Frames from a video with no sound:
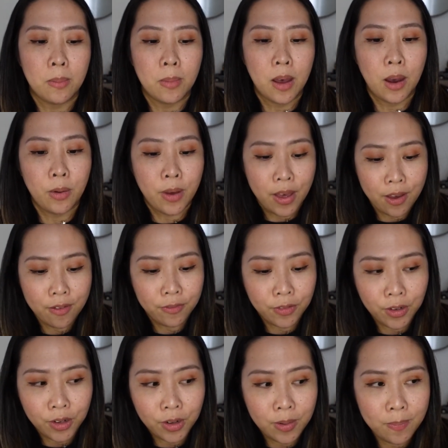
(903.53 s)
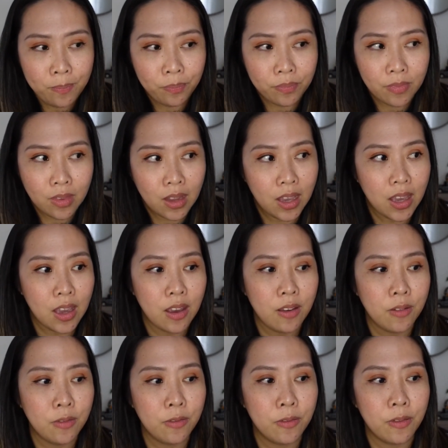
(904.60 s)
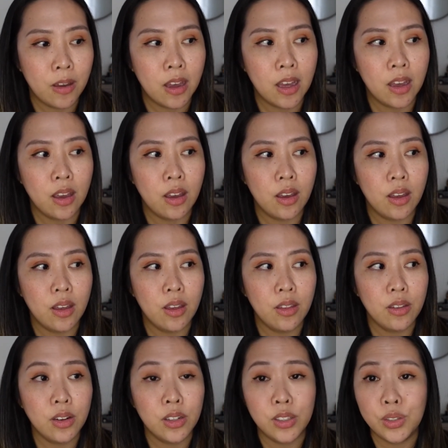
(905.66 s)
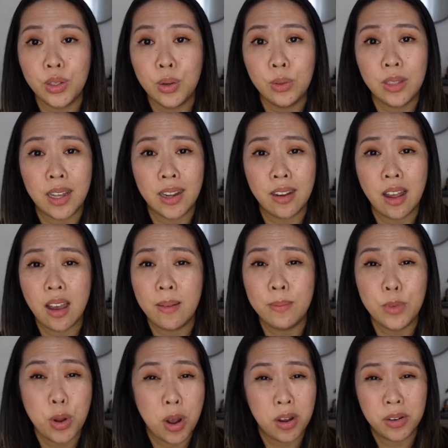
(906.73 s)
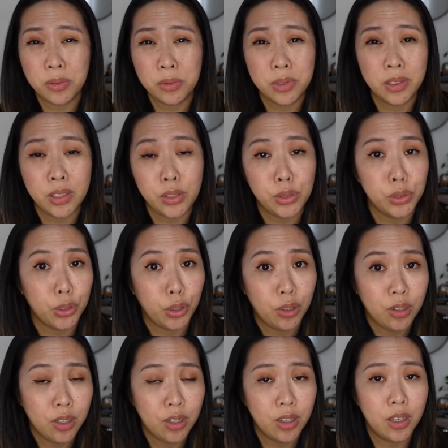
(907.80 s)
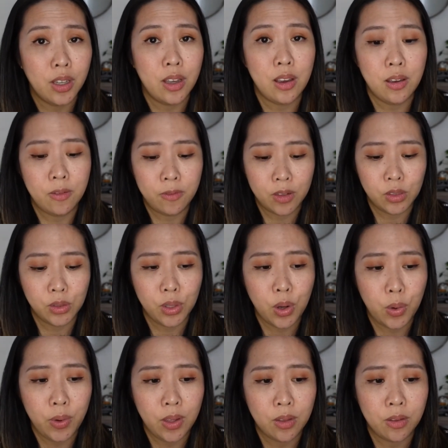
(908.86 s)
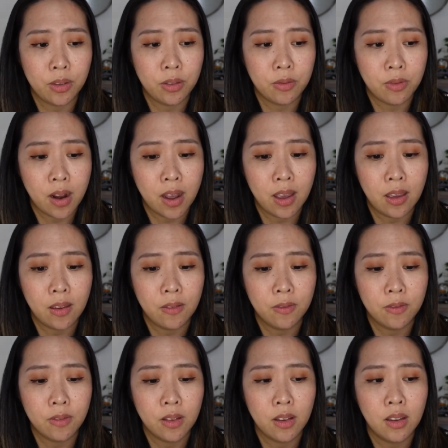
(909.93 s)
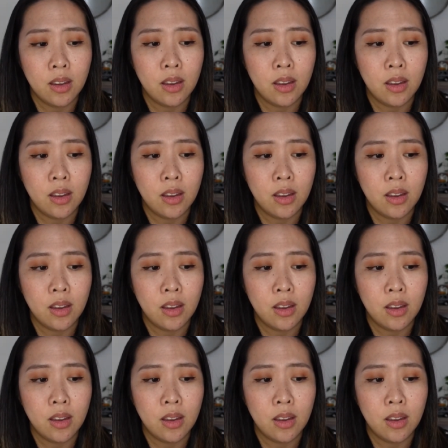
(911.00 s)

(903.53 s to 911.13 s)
However, if there's no light, I'm not really sure if it's going to thrive